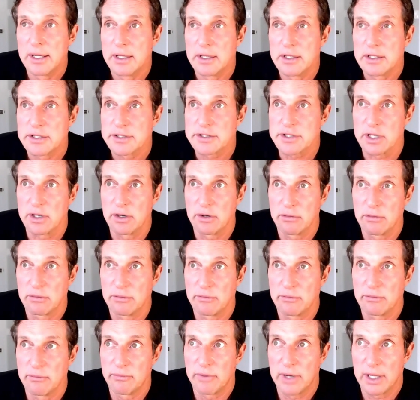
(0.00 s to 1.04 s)
So
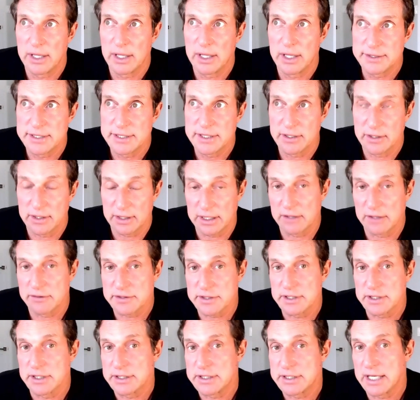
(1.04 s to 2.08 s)
volunteering that was
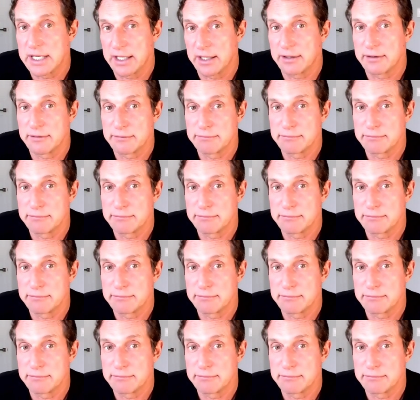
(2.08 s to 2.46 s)
going to take